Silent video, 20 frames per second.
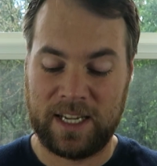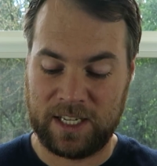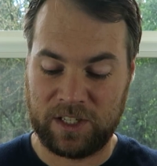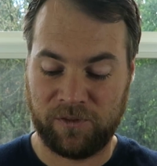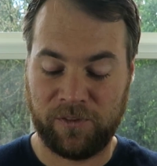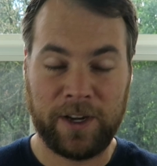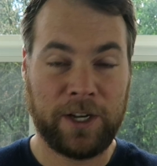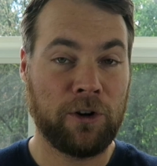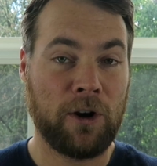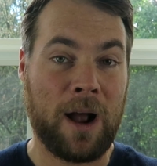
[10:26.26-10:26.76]
is
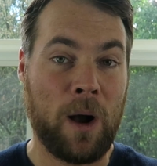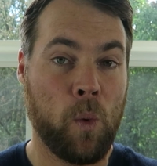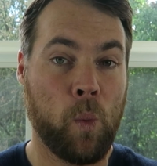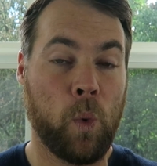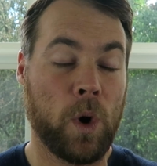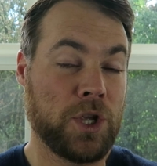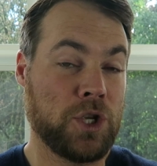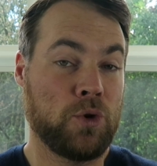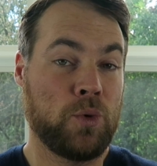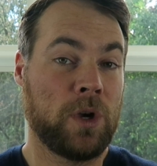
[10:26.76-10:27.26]
figure out
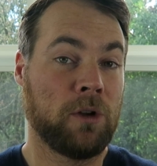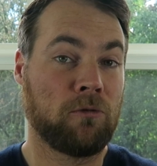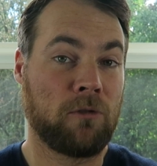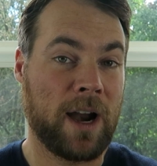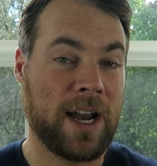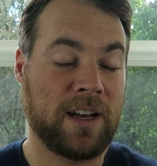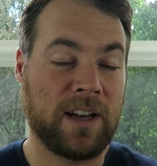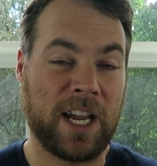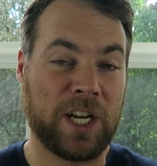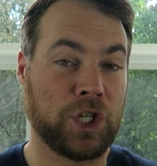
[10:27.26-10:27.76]
what you can
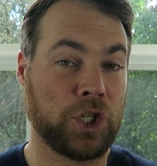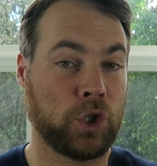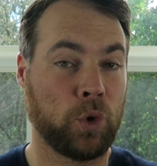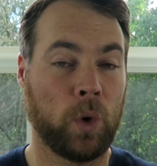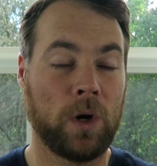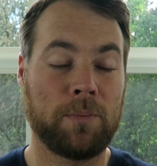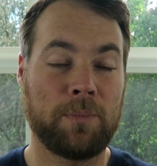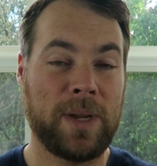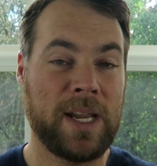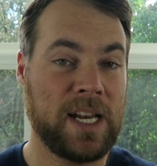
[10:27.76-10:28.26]
write a
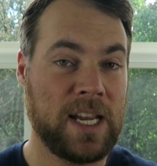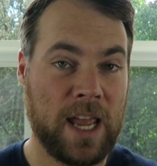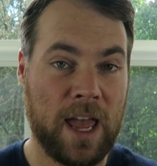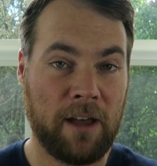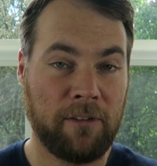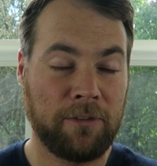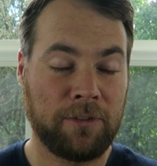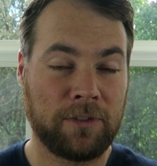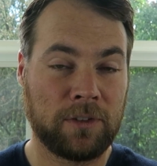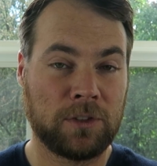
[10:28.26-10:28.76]
short
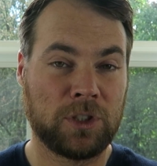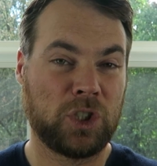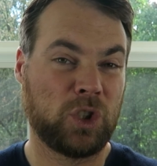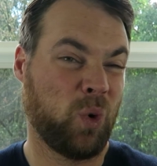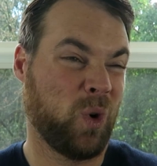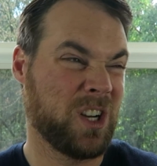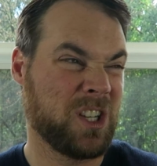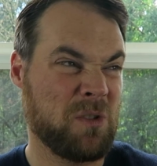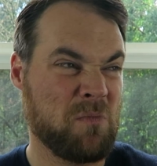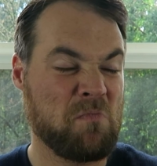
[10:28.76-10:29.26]
PDF,
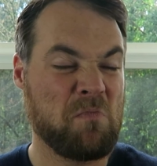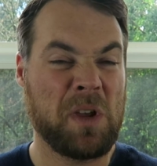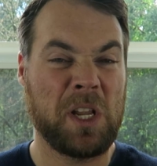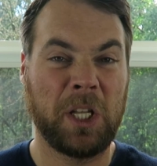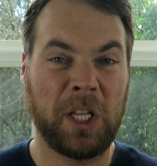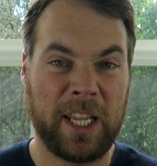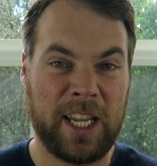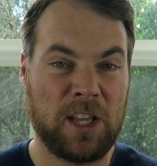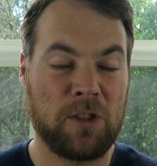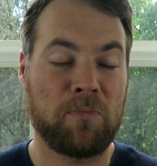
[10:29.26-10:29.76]
short to
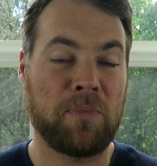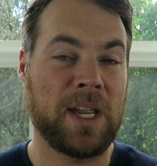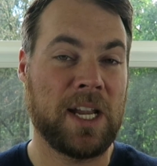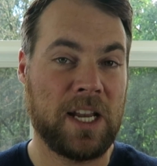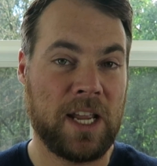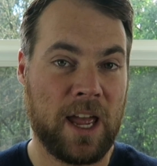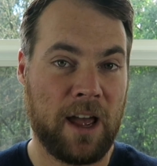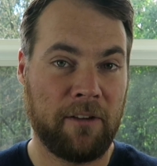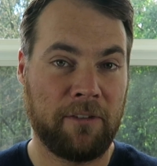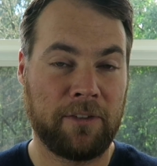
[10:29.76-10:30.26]
mid-length
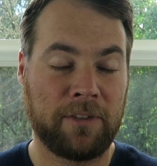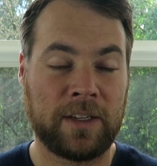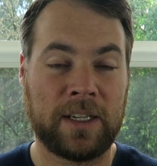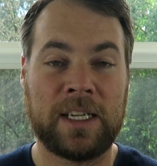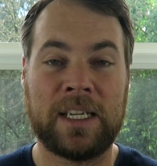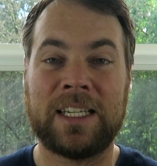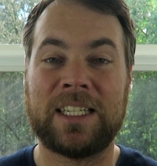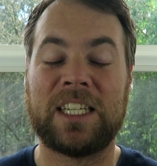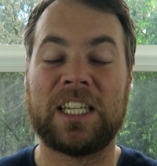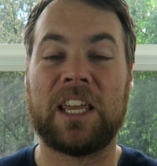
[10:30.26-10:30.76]
PDF,
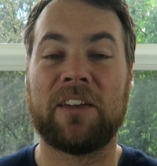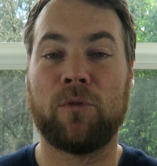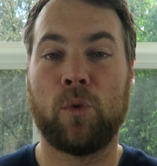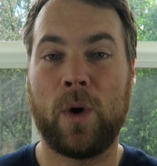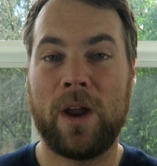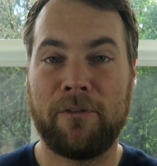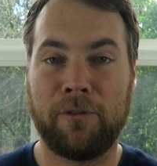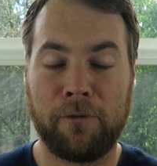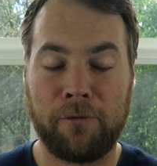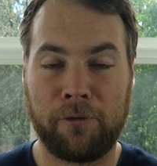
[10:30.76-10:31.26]
to give
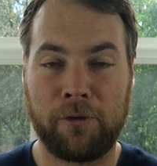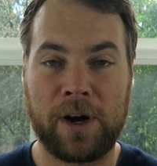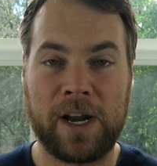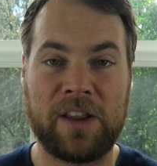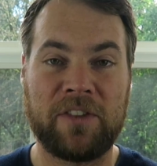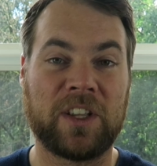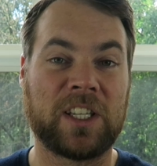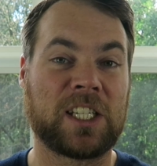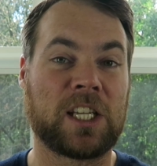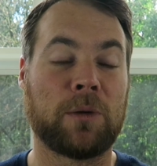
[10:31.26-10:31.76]
away for
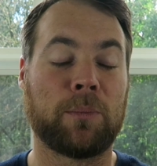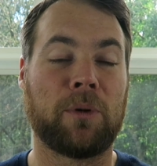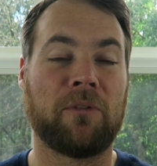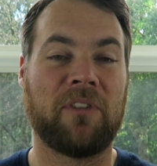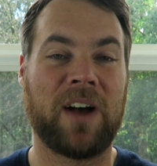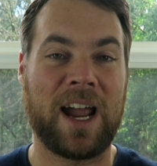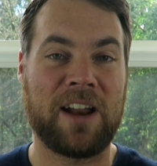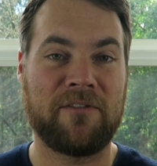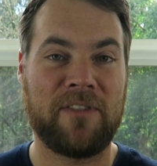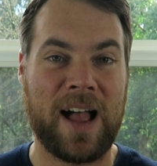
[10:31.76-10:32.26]
free that's going to
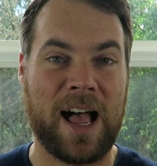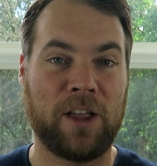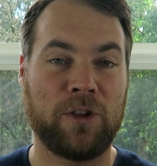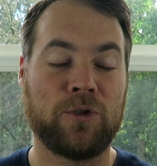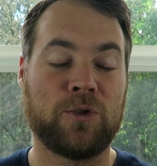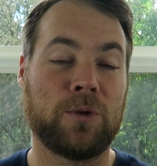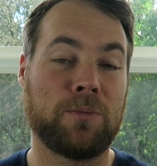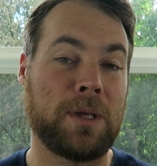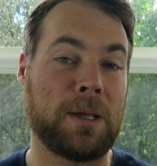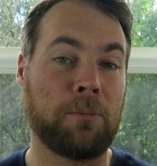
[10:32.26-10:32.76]
provide
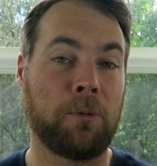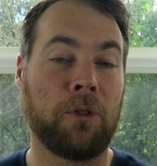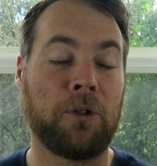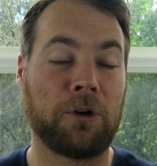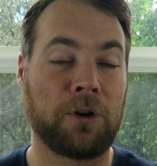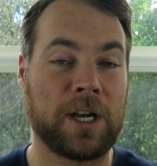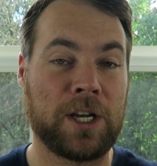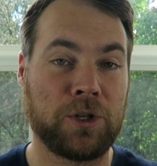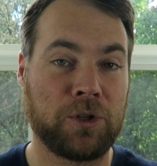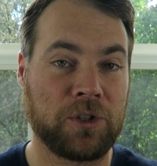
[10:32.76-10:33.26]
value to people that
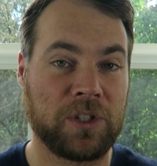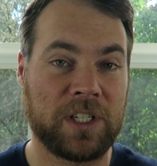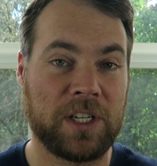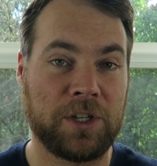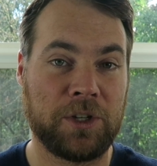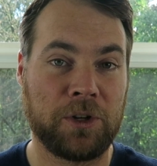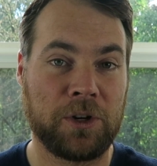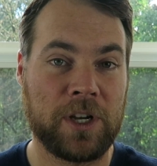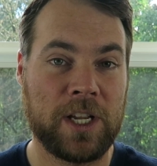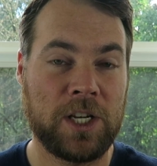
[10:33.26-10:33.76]
are
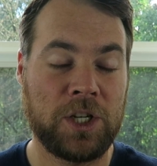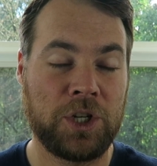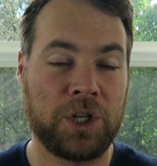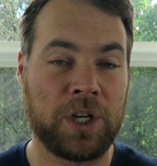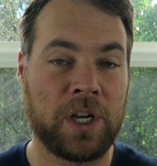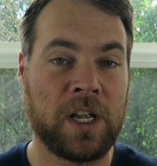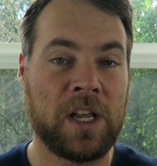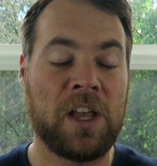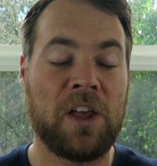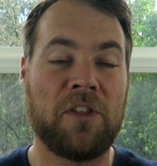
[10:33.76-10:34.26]
interested in your
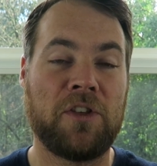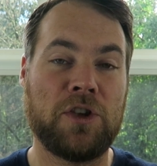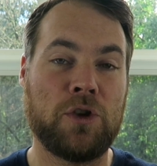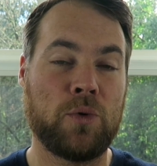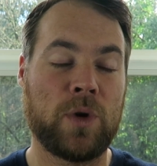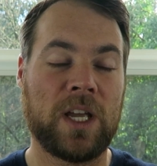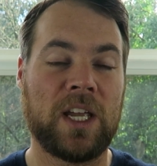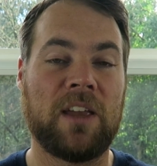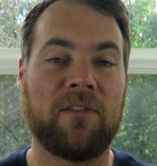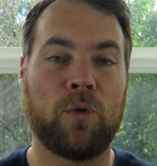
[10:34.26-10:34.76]
niche that
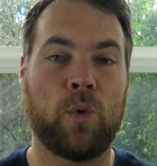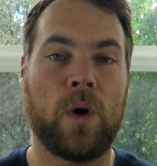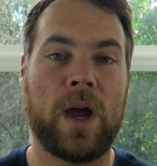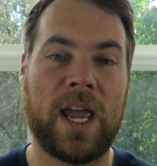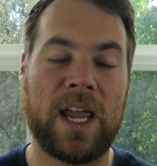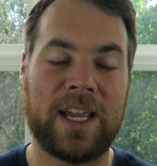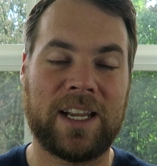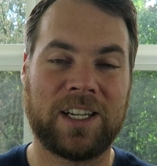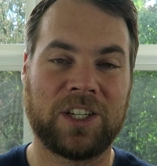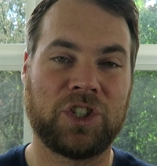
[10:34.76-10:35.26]
you can give
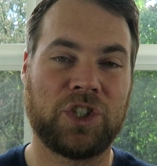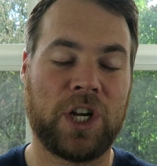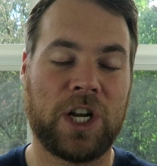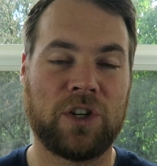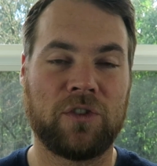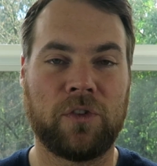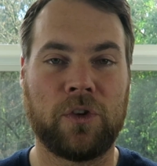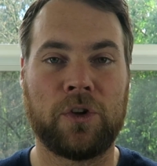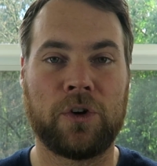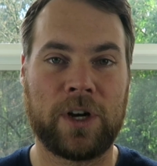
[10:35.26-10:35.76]
away in
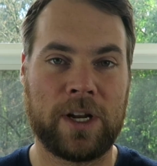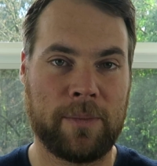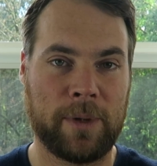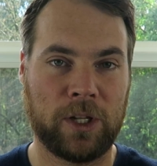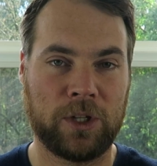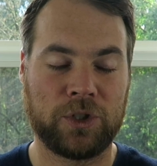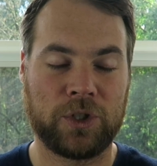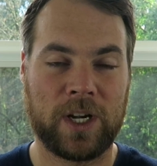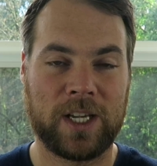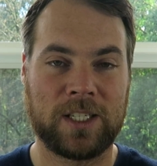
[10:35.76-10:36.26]
exchange for their
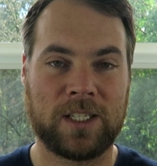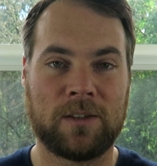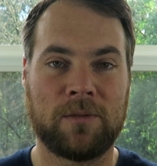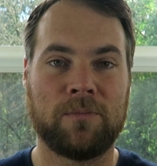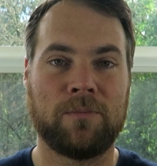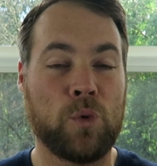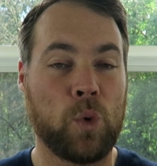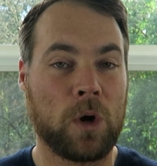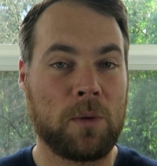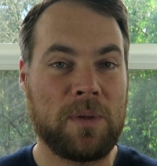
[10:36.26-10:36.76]
email address.
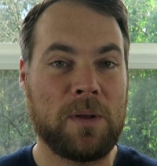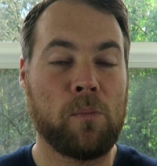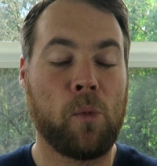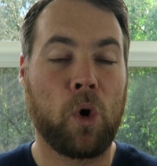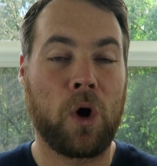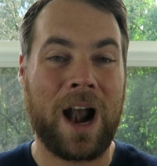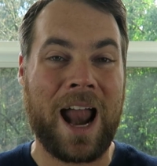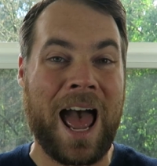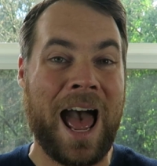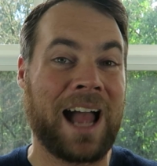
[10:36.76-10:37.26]
If you want to be
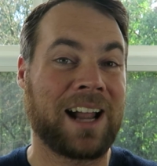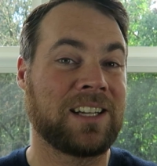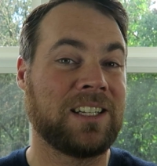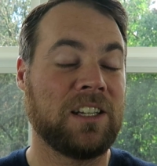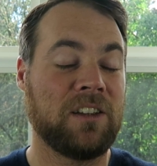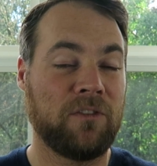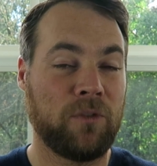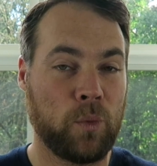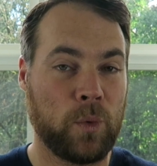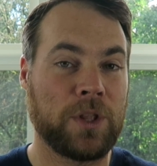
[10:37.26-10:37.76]
more
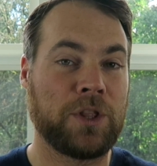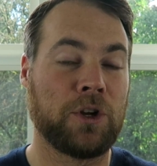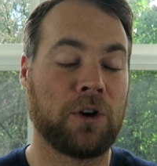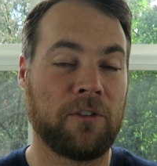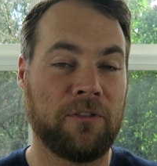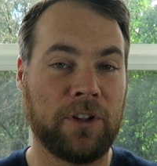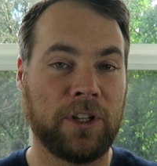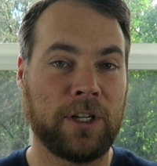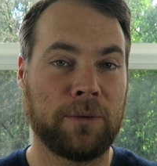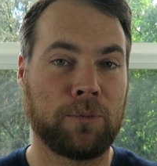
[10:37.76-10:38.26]
active with
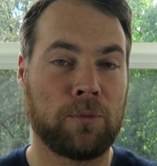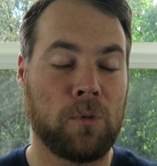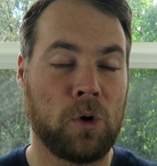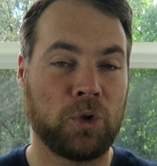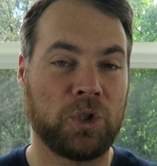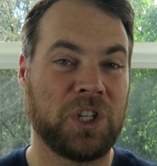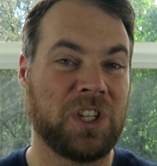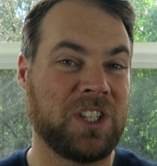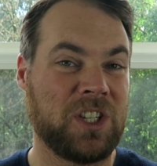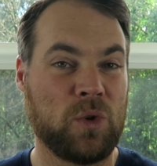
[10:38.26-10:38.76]
your affiliate
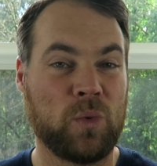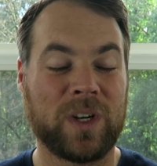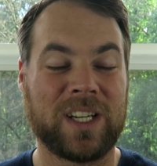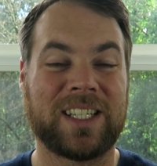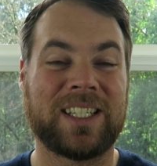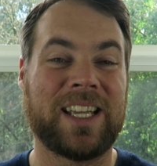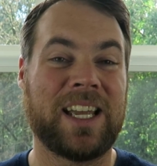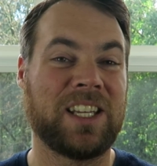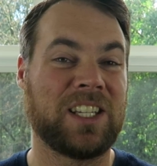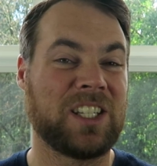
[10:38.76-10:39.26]
promotions, you want
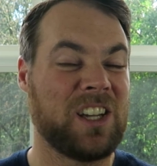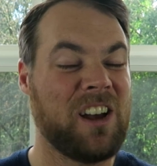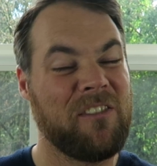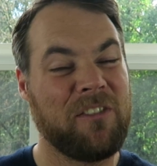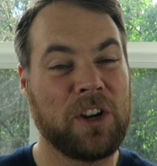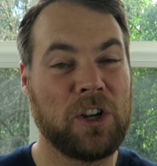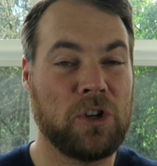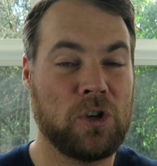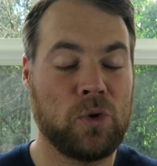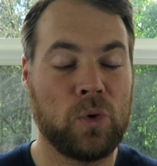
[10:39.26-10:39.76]
to send
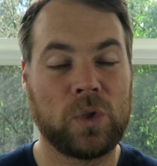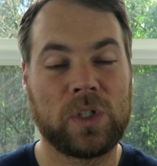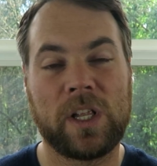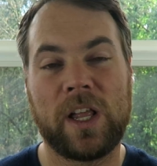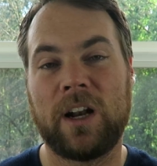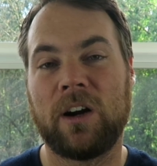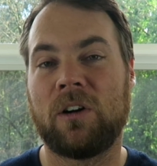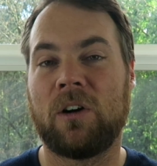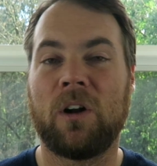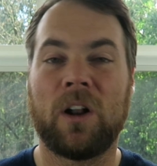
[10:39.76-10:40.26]
stuff in a
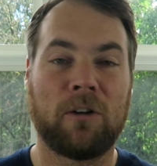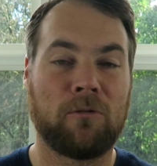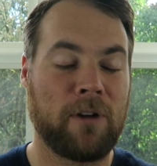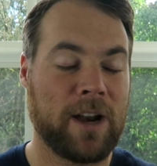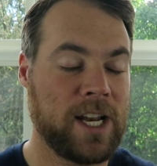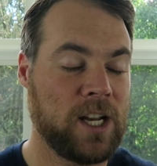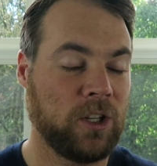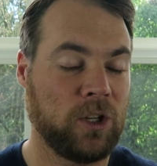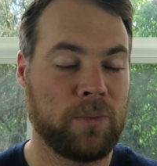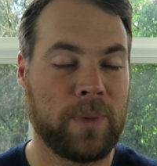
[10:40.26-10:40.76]
newsletter on a
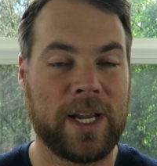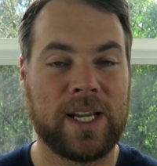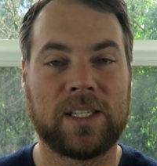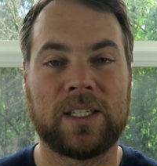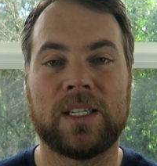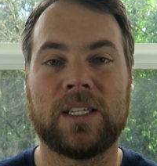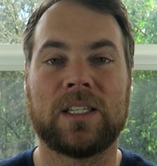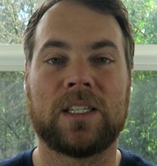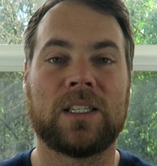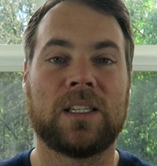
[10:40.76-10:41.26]
regular
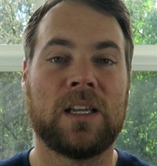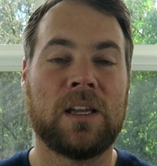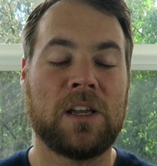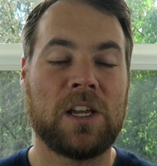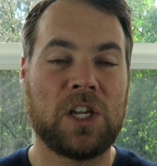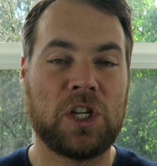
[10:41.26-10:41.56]
basis,